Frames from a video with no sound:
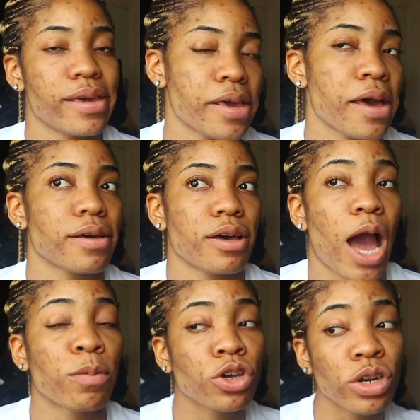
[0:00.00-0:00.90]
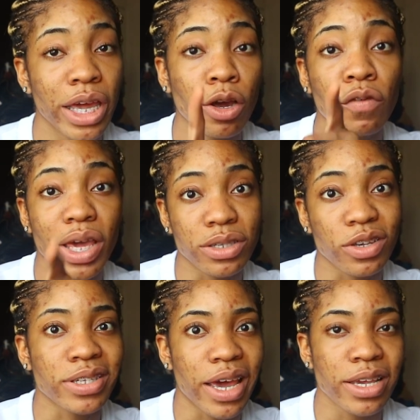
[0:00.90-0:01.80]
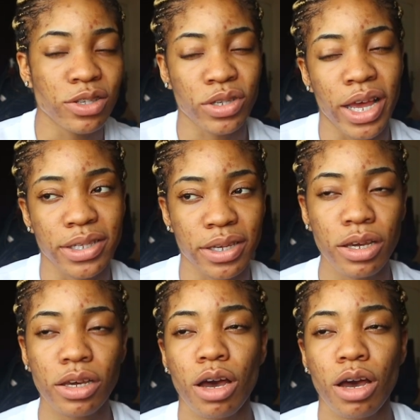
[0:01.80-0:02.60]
Yeah, I was gonna get it off ASOS. Yeah, ASOS has it,